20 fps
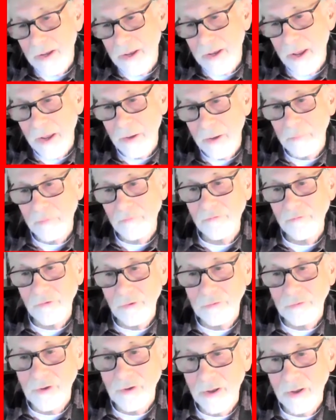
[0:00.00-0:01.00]
camp a
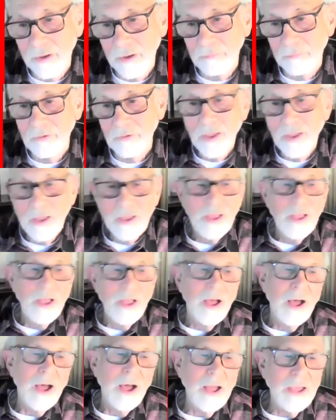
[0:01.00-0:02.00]
few times.
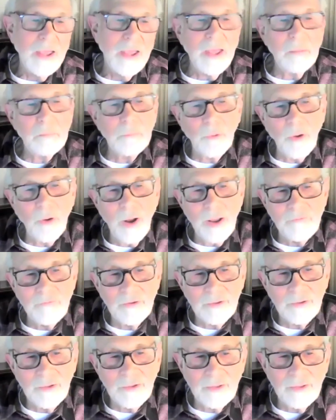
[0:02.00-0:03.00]
I had
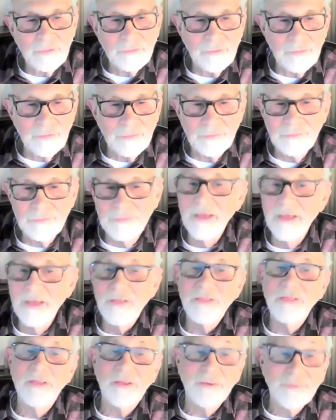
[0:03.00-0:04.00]
private lessons.
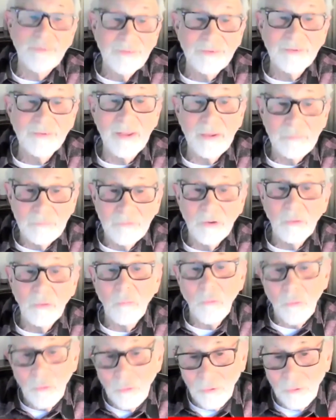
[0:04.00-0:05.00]
Nothing seemed to
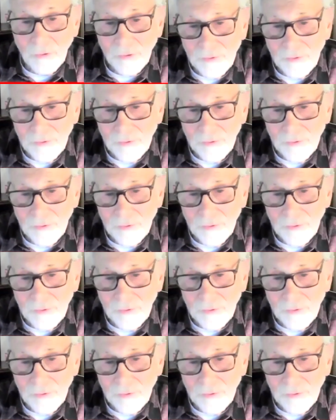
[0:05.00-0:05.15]
work.